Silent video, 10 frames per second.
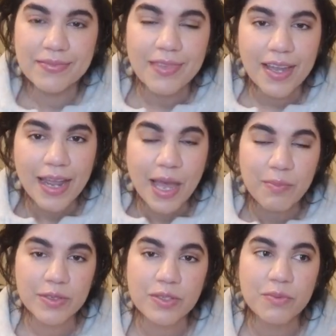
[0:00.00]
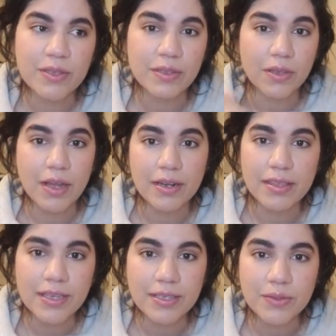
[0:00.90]
that happens with a lot of
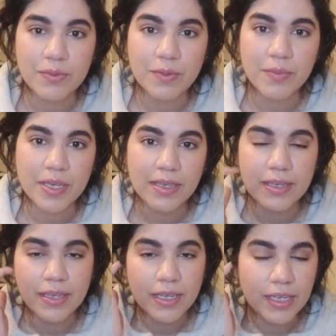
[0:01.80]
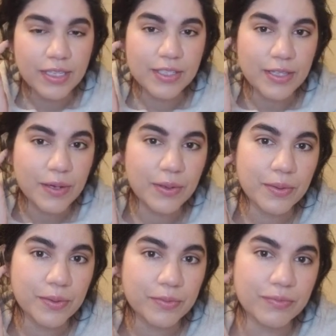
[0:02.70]
things with me.
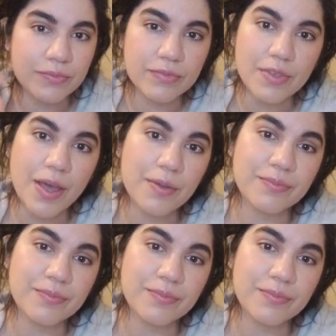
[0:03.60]
So, yeah.